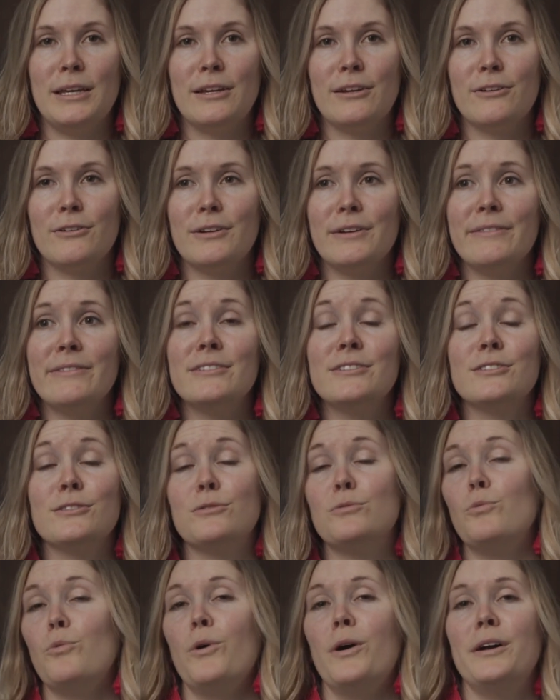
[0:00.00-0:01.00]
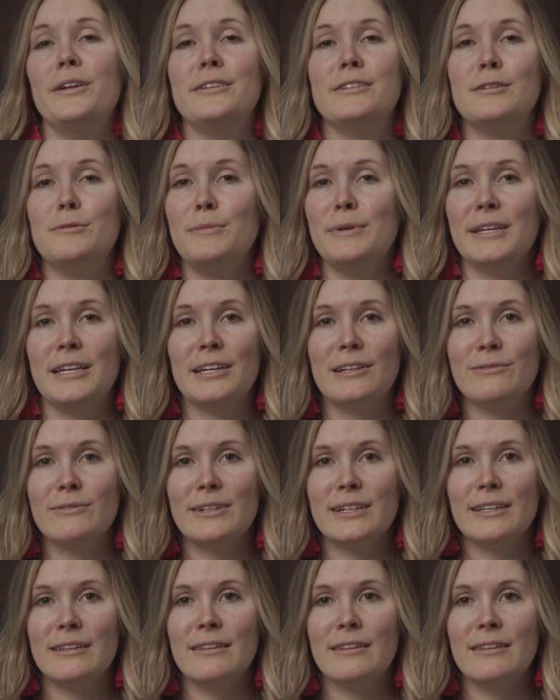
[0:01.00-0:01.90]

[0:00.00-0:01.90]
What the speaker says: week or even just one to begin